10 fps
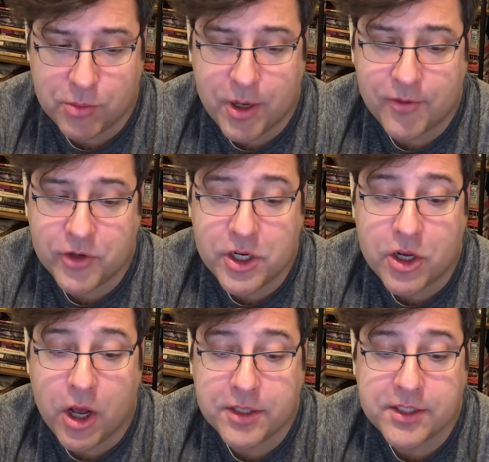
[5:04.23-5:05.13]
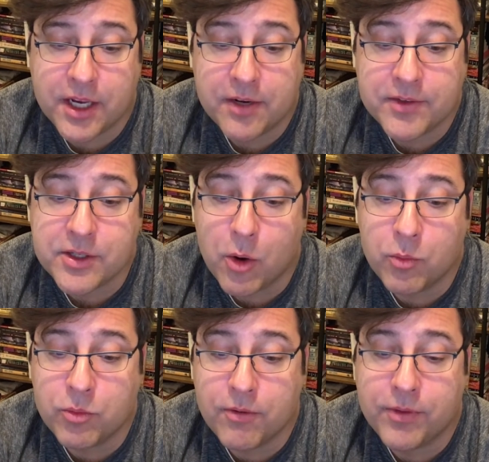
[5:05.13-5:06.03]
whenever he caught sight of his
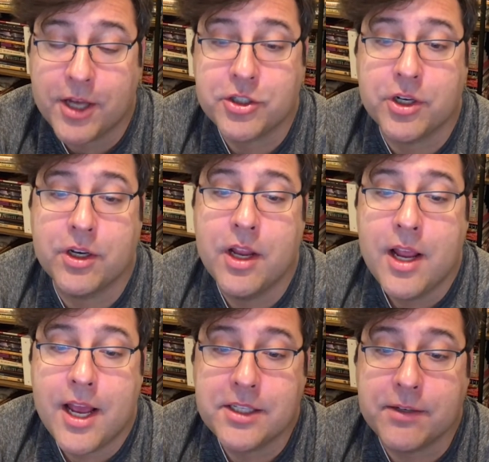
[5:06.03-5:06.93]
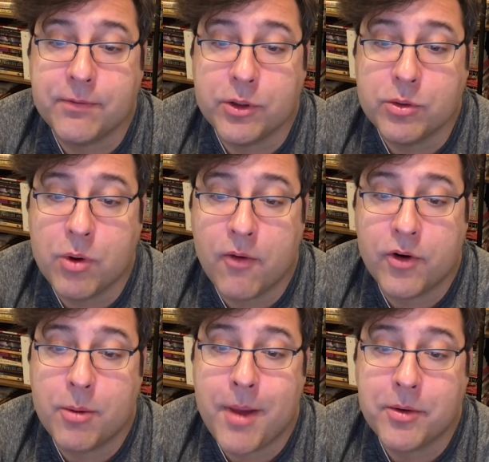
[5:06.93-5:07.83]
own reflection as he flew over
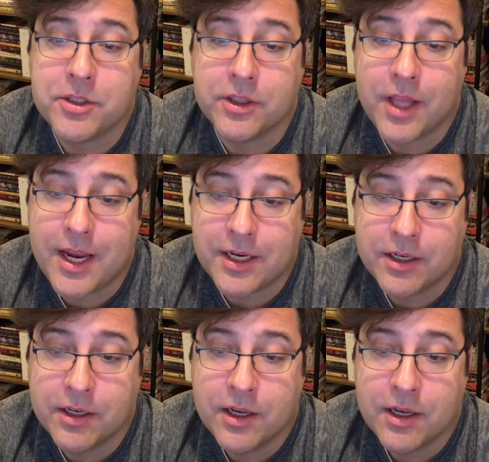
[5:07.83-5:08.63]
a mountain lake.